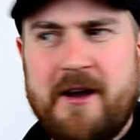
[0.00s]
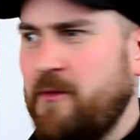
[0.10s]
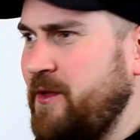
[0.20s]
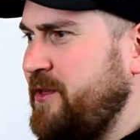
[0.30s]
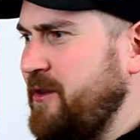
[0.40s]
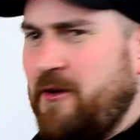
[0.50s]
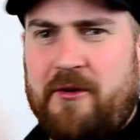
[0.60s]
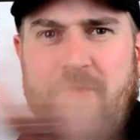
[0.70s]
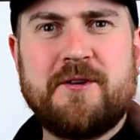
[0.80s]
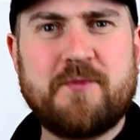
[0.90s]
with
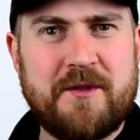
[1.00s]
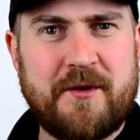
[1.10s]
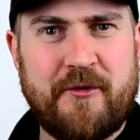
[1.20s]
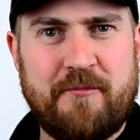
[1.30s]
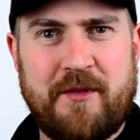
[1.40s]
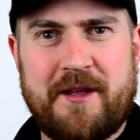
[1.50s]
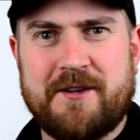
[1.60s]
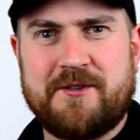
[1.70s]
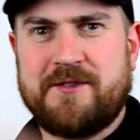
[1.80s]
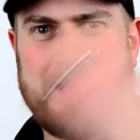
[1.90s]
all those wonderful
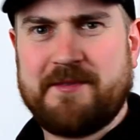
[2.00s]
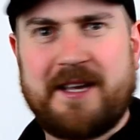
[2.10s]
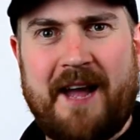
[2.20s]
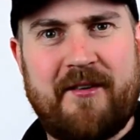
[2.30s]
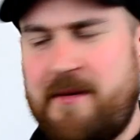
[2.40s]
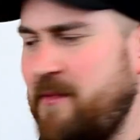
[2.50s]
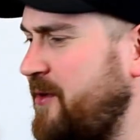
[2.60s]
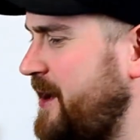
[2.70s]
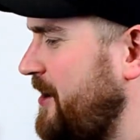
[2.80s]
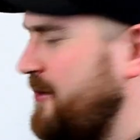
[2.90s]
players whose names I can't remember
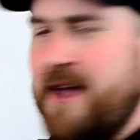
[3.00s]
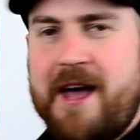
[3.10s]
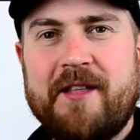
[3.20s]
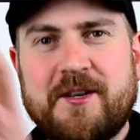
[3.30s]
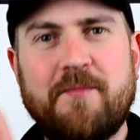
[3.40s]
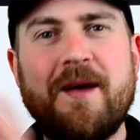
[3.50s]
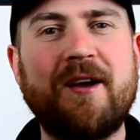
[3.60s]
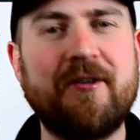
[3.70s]
right now. This would be a